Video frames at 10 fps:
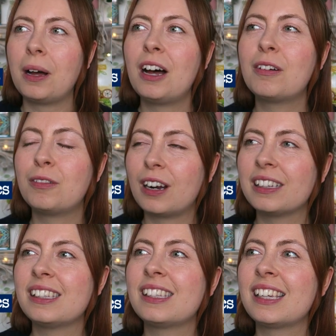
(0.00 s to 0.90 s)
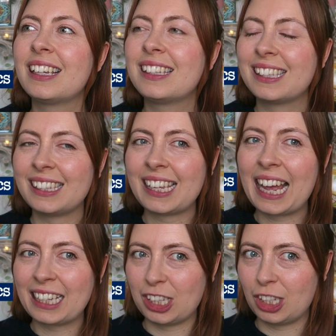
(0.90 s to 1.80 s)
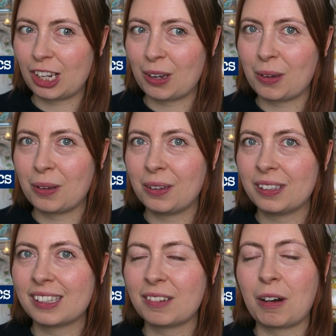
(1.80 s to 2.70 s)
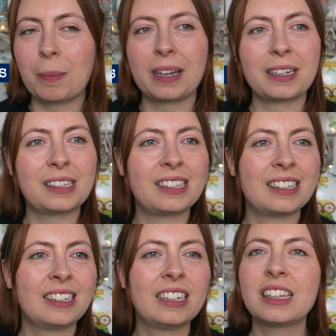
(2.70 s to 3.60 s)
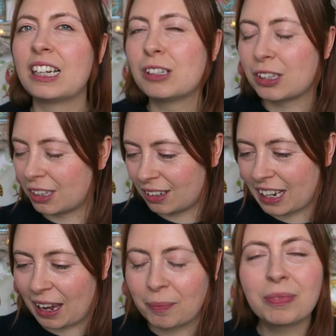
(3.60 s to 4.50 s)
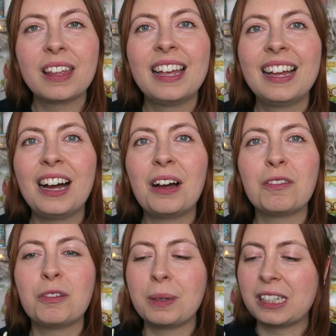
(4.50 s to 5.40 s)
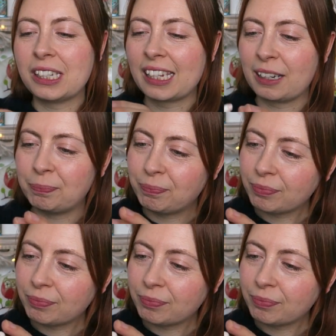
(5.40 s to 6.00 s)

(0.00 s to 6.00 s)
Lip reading: Barunt Tando Ceramics. That is, yeah, hard for me to say.